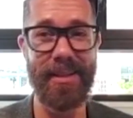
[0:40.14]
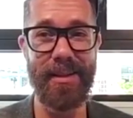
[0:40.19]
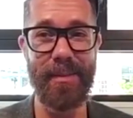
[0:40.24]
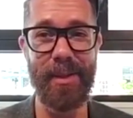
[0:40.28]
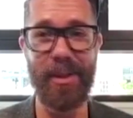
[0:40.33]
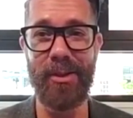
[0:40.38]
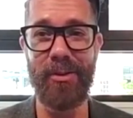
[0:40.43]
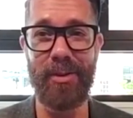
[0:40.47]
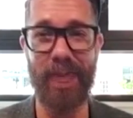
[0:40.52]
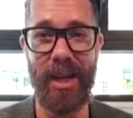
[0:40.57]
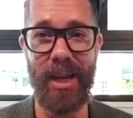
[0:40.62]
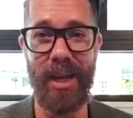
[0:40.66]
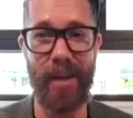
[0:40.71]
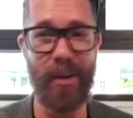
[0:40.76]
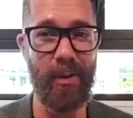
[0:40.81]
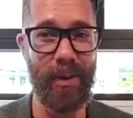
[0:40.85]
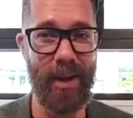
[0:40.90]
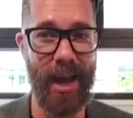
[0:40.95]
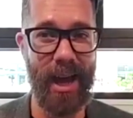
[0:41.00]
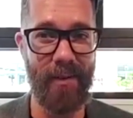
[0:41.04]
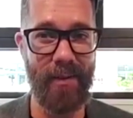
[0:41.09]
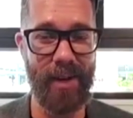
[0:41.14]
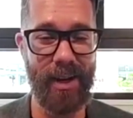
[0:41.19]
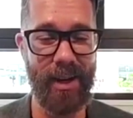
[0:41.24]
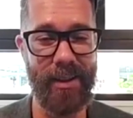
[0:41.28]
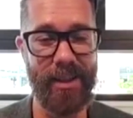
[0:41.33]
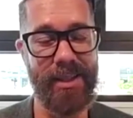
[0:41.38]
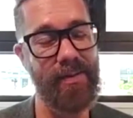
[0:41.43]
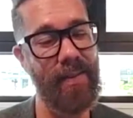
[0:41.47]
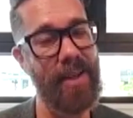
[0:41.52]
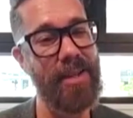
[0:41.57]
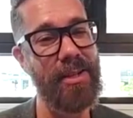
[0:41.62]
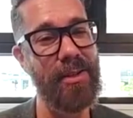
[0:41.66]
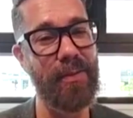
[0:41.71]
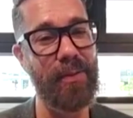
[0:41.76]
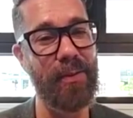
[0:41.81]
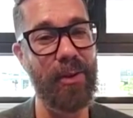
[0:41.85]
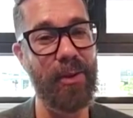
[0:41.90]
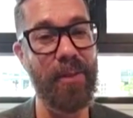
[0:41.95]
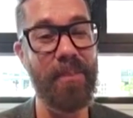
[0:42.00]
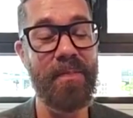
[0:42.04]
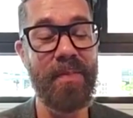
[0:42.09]
I mean, you name it, we have it at this
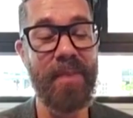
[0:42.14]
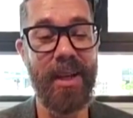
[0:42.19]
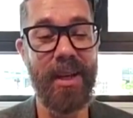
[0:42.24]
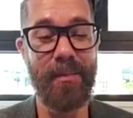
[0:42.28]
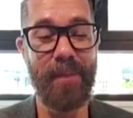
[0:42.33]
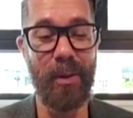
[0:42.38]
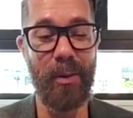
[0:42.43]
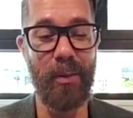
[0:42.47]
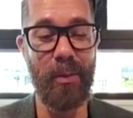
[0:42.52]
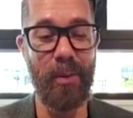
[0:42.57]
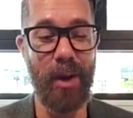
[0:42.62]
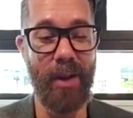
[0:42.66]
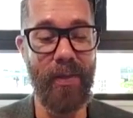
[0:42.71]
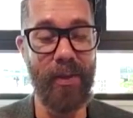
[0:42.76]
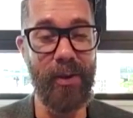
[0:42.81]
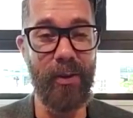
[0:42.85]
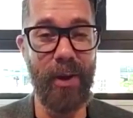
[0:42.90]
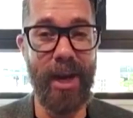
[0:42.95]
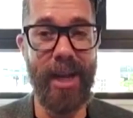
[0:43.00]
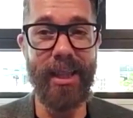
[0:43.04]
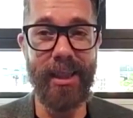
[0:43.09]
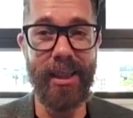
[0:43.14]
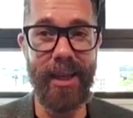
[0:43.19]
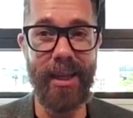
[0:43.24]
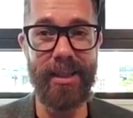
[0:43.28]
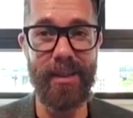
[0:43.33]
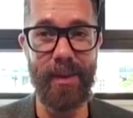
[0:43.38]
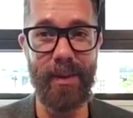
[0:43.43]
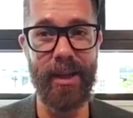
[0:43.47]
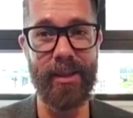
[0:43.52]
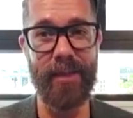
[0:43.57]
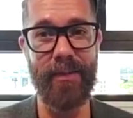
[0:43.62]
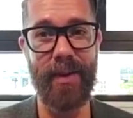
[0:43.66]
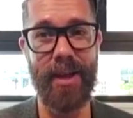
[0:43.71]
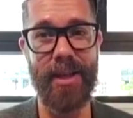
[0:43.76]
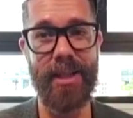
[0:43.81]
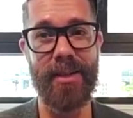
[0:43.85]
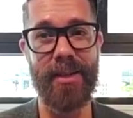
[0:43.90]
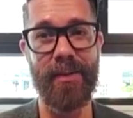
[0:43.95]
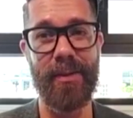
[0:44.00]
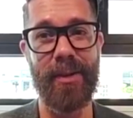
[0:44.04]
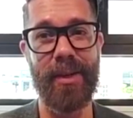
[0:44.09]
festival. But one of the great things about the
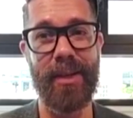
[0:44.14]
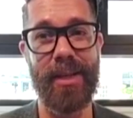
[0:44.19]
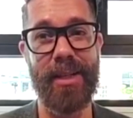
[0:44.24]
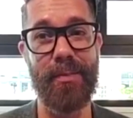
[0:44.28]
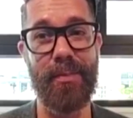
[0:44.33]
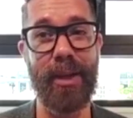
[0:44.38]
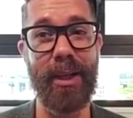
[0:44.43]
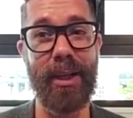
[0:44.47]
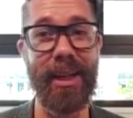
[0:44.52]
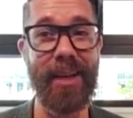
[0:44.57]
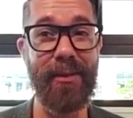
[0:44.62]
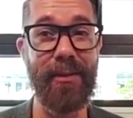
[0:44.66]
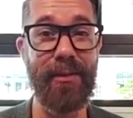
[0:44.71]
festival is bringing in